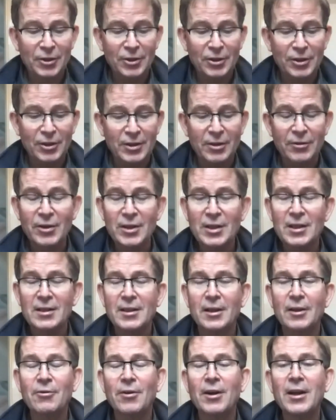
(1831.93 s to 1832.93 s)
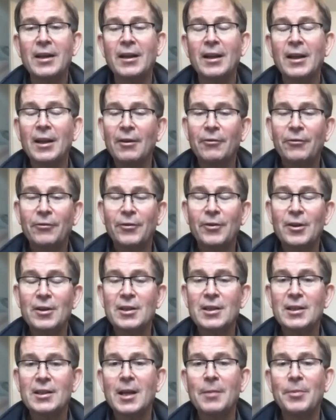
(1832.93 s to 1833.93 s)
So this is a great first
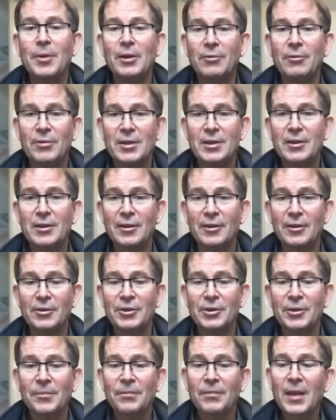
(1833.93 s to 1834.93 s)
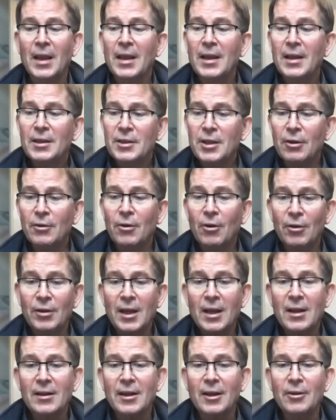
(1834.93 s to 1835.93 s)
step in research. So on that
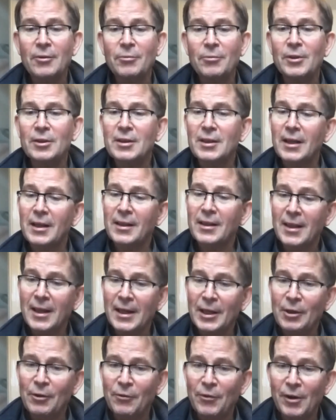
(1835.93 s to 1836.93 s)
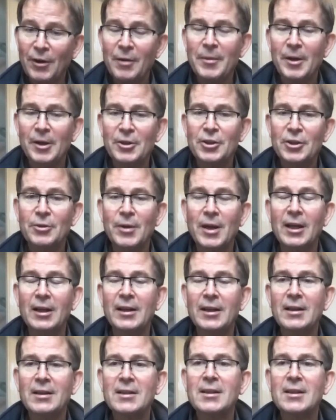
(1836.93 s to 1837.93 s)
note, we'll say thank you very much to
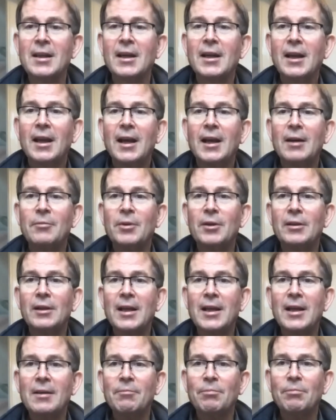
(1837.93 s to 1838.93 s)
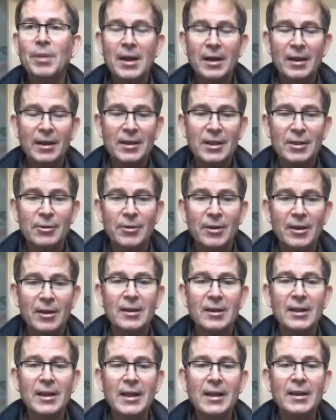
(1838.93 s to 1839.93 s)
Alex, and we'll hand back to
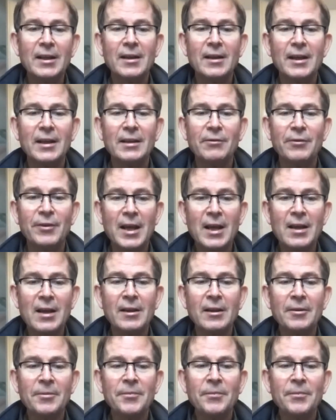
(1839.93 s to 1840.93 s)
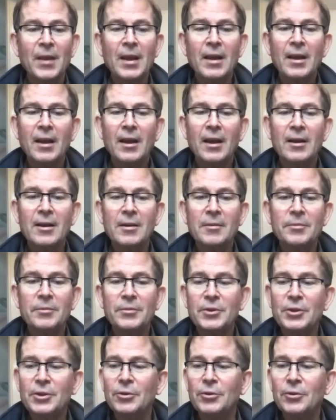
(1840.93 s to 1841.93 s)
Alina in Vienna
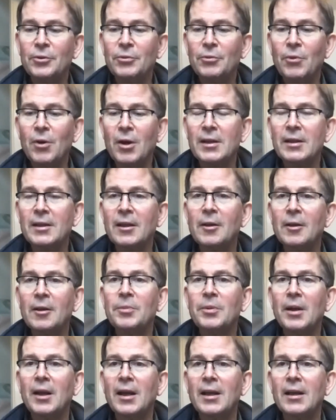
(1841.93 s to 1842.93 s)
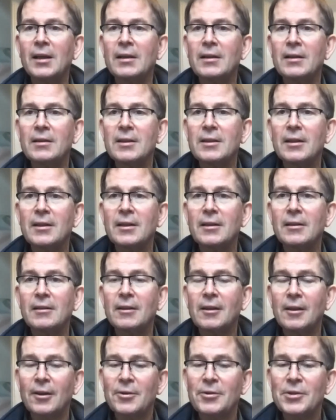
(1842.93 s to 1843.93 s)
to wind up and
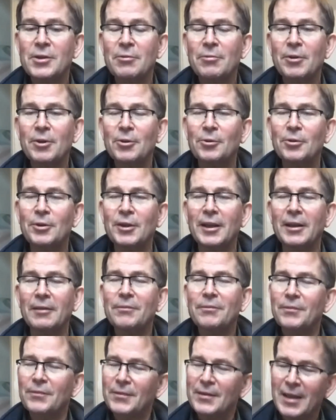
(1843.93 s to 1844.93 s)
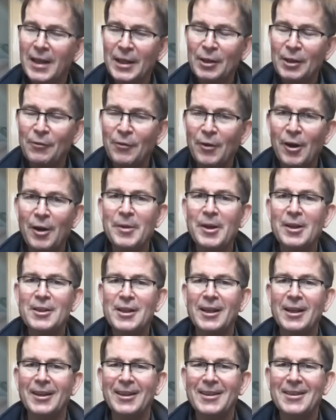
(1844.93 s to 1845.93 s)
close the recording. Thank you very much,
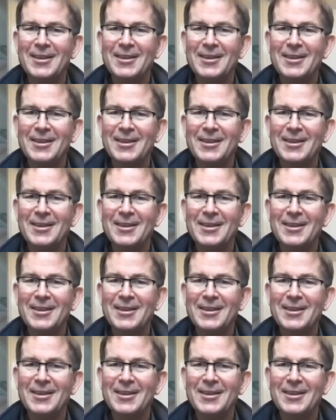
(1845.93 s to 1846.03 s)
Alex.